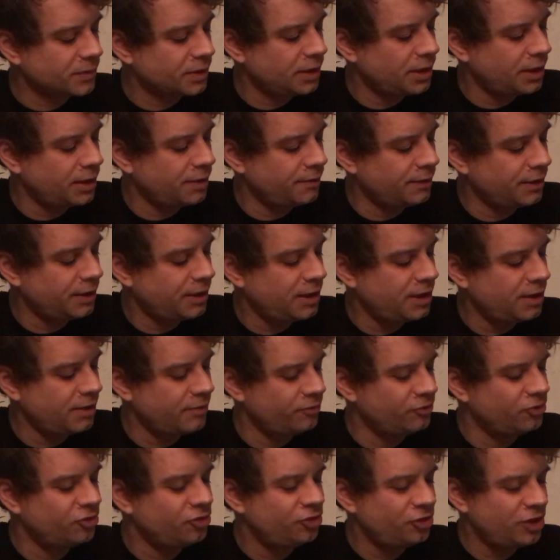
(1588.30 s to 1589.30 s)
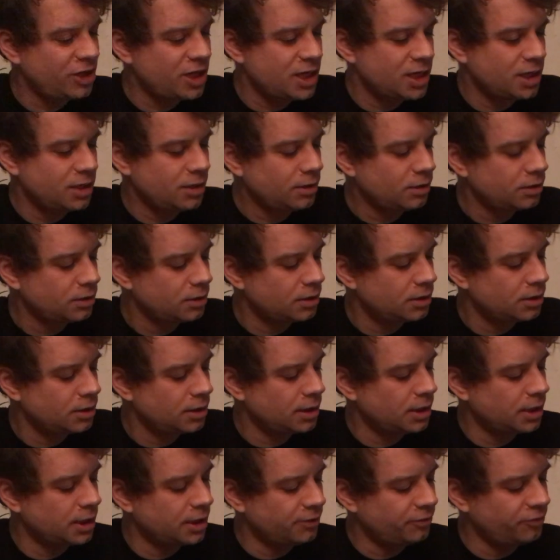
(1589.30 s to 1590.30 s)
In the key of G,
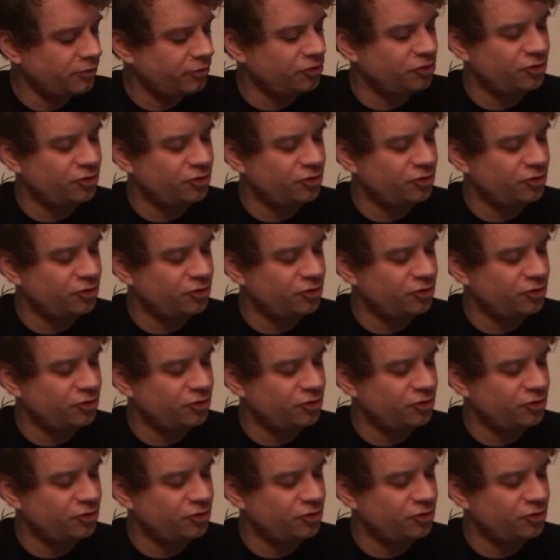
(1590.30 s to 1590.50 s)
it's